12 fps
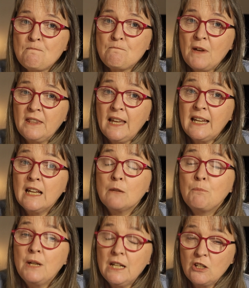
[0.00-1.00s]
But they get a
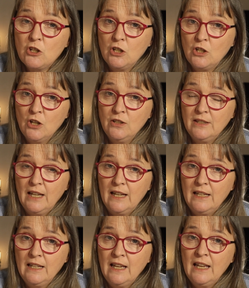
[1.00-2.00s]
picture, don't they?